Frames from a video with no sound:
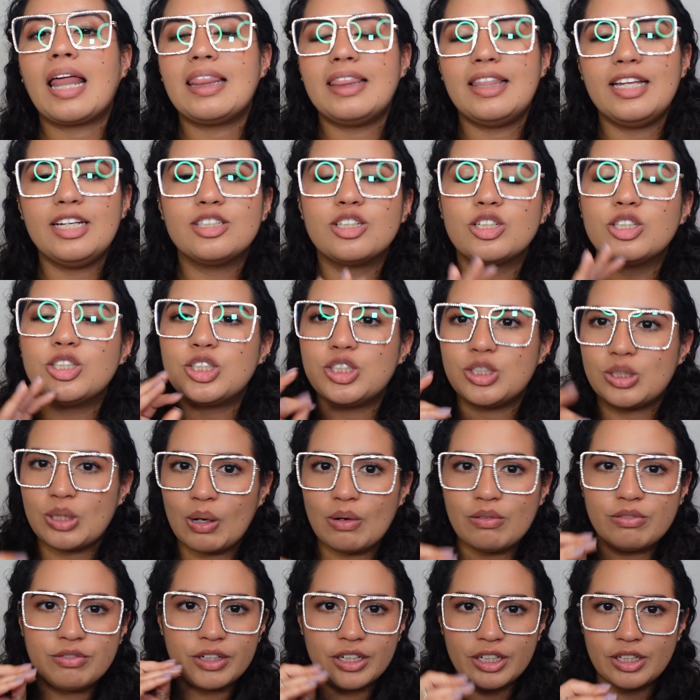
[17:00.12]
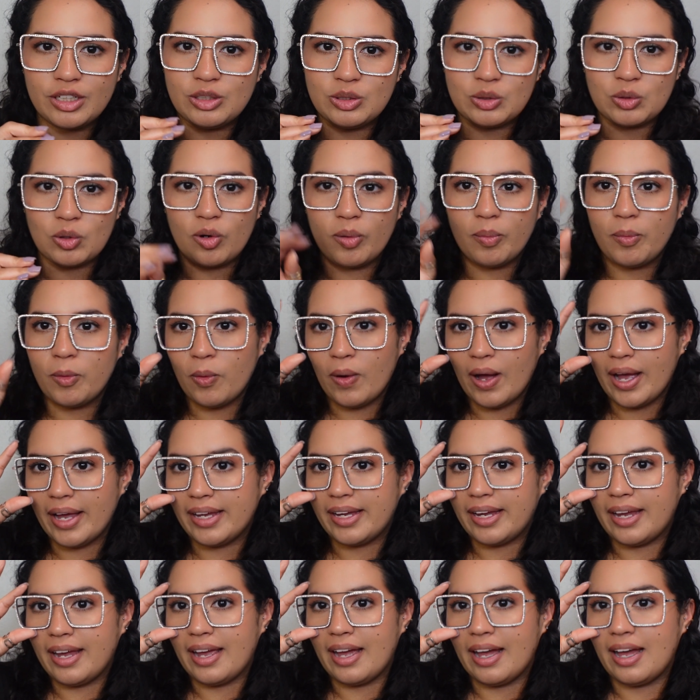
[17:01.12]
These are so freaking adorable. I
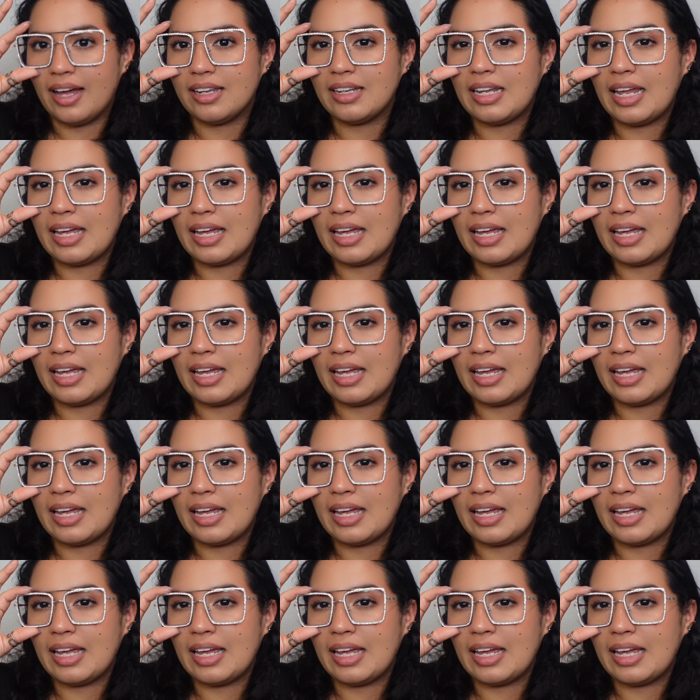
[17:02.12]
can't,